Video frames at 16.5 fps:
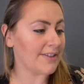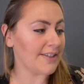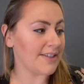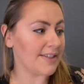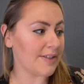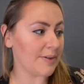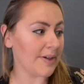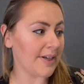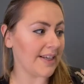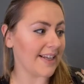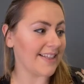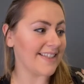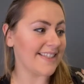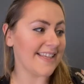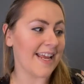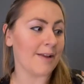street
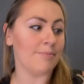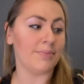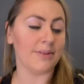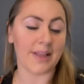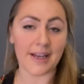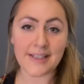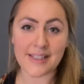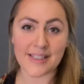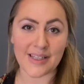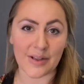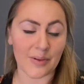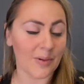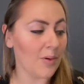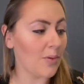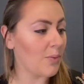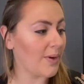and saying bless
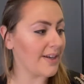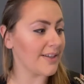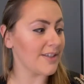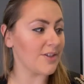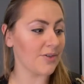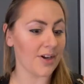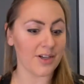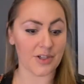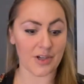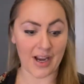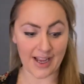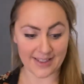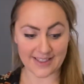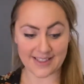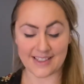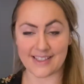you when a stranger
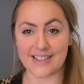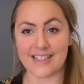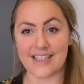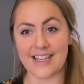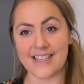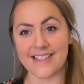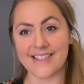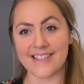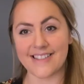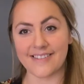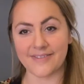has to sneeze.